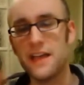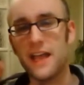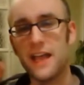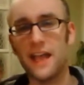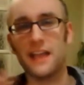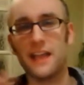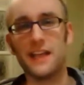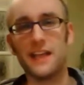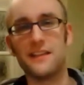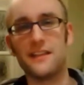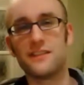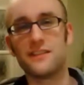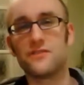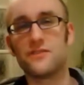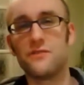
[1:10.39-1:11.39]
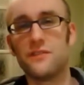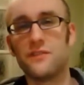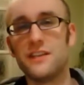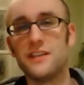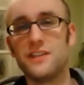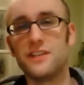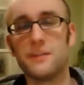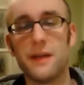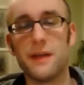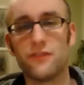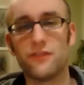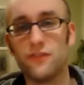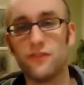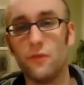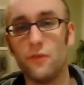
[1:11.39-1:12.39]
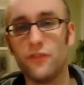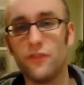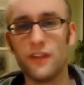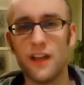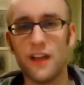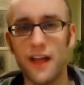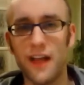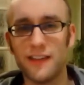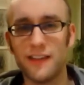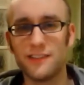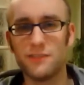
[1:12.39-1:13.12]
in this talk, teaching about salt and light.